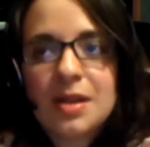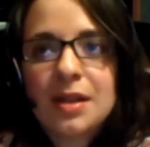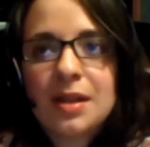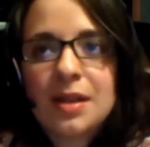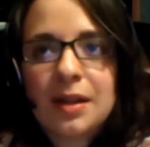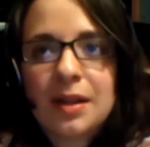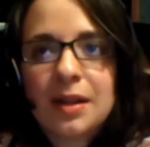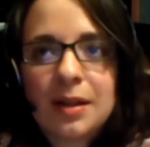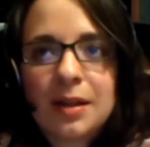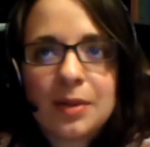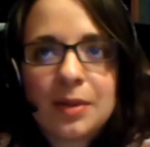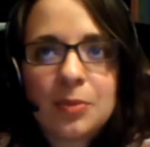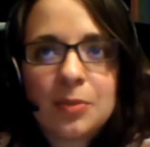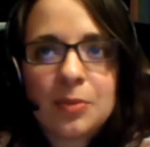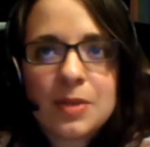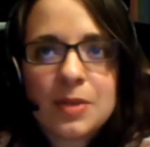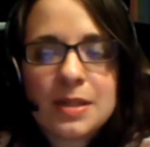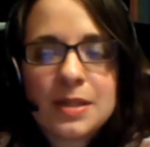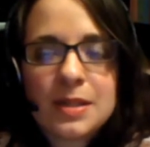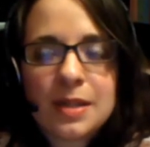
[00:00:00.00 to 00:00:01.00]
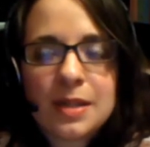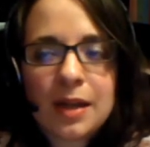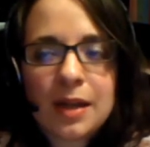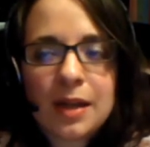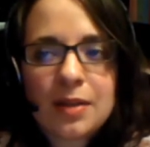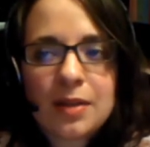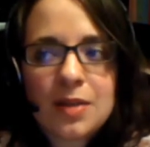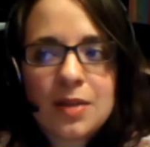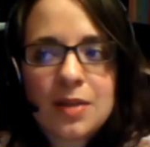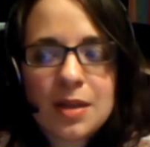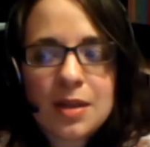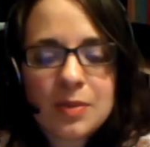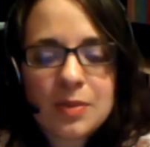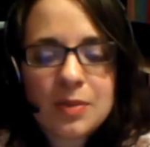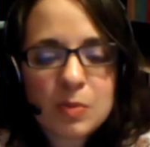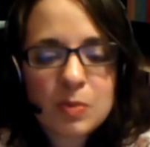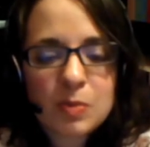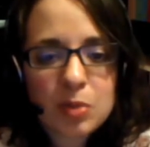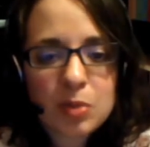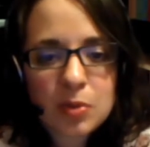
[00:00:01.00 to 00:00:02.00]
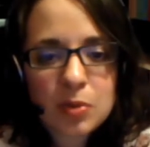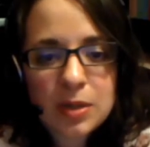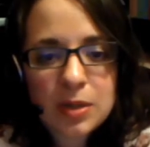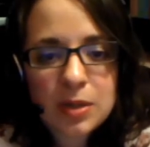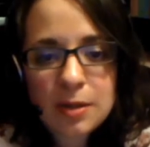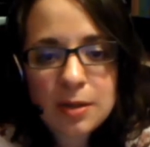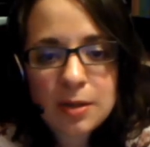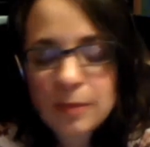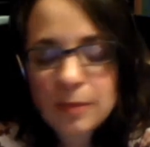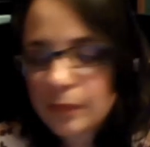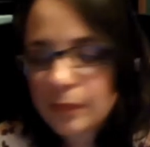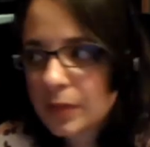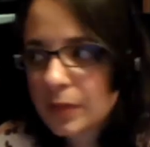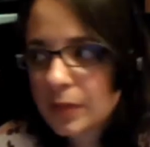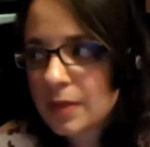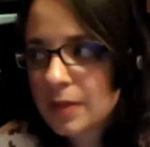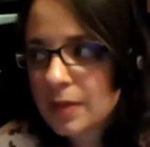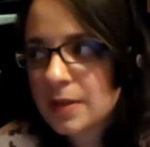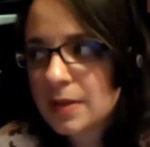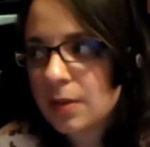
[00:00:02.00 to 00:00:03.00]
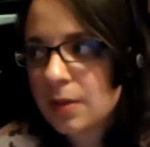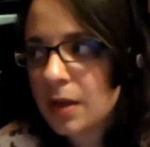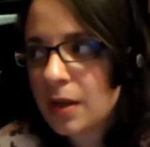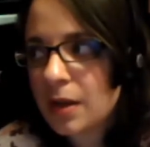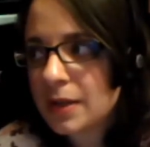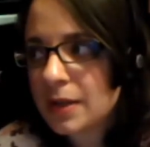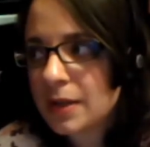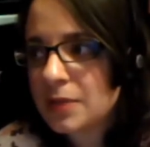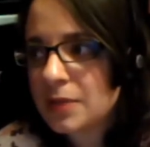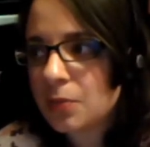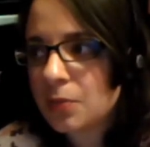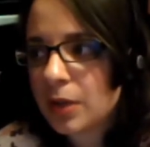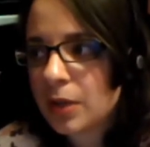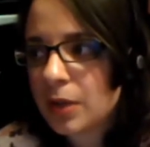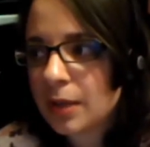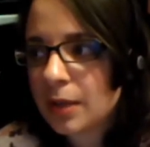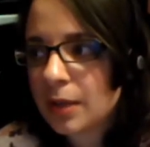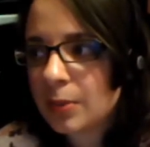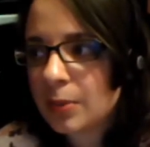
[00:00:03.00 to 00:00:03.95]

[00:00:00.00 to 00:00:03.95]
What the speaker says: Was I think it was bloated, and it's the longest one.